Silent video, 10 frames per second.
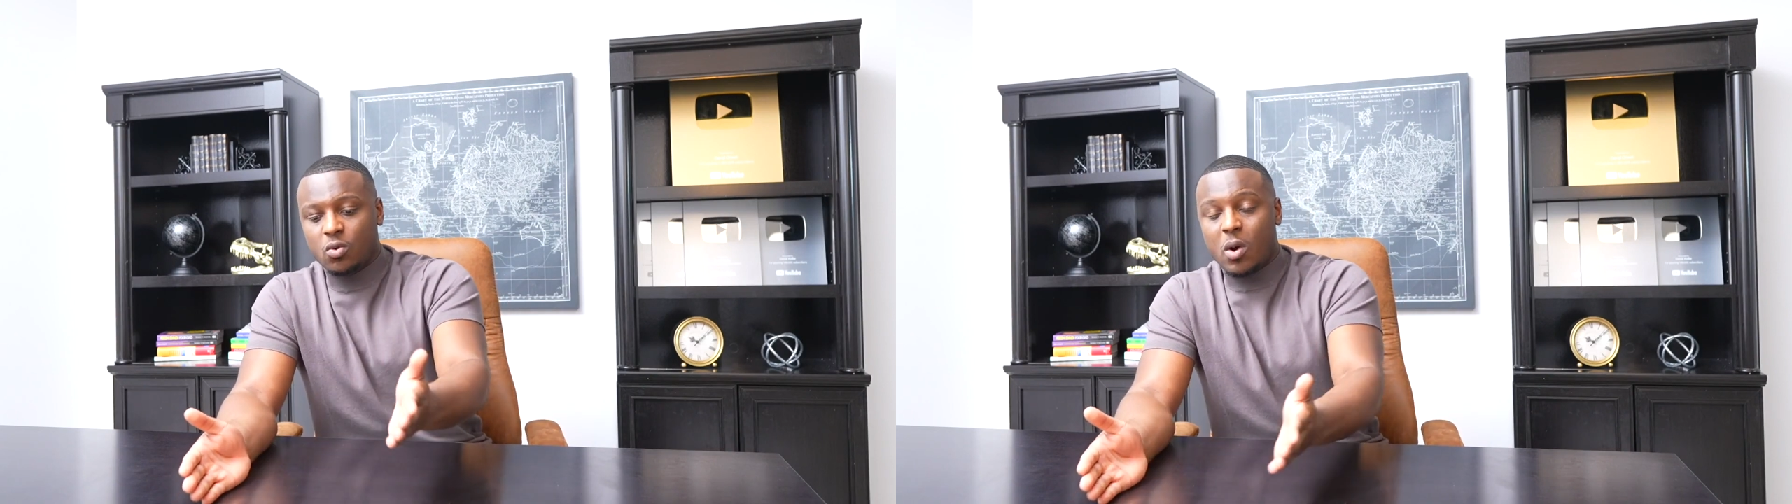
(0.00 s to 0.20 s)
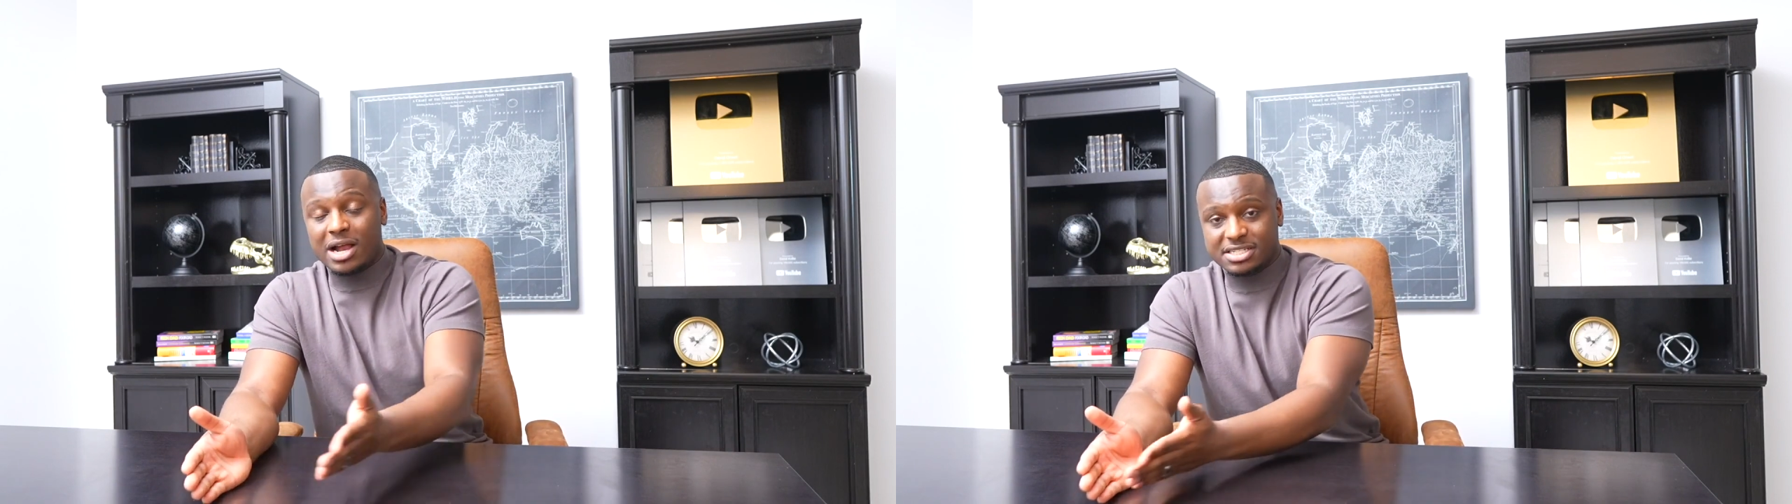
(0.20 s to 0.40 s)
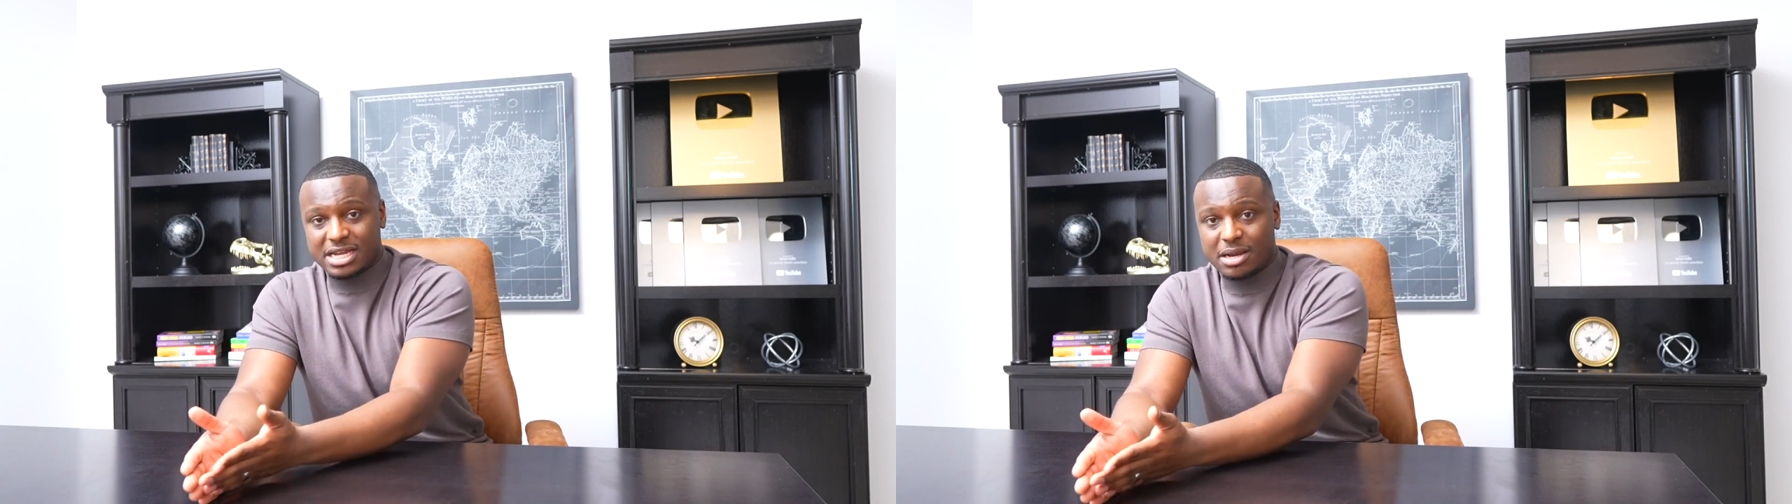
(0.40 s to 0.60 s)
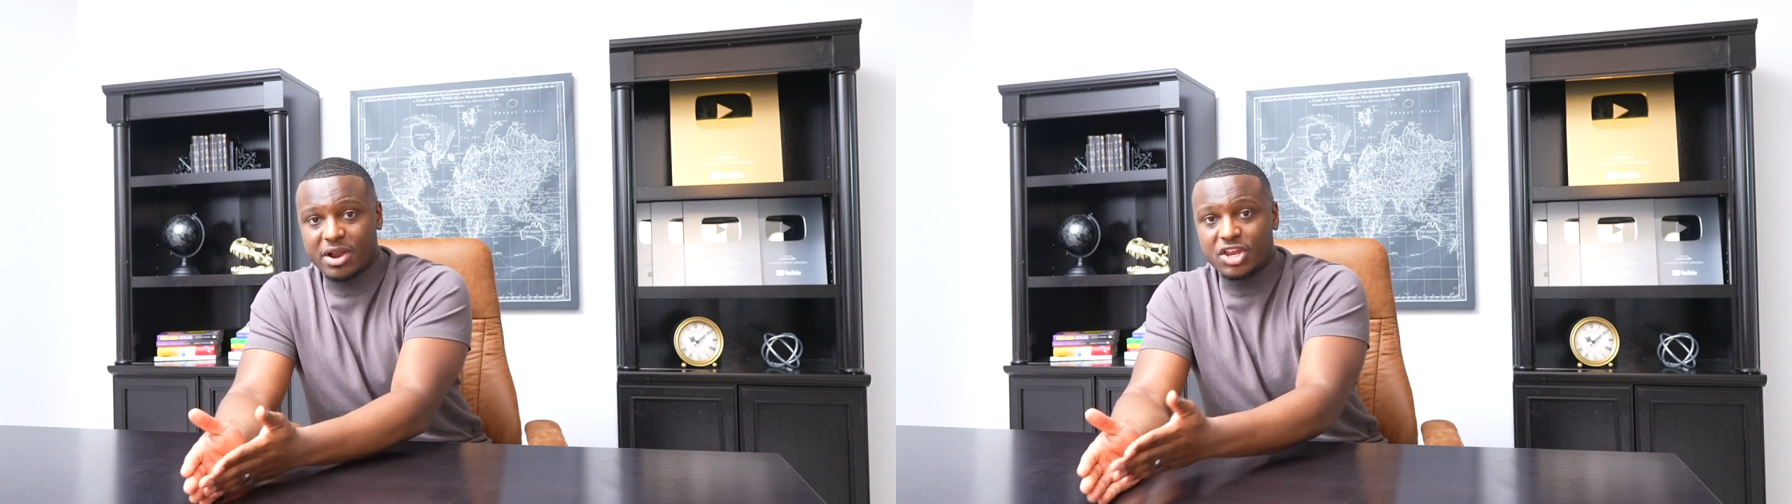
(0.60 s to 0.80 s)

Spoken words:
watch time rate.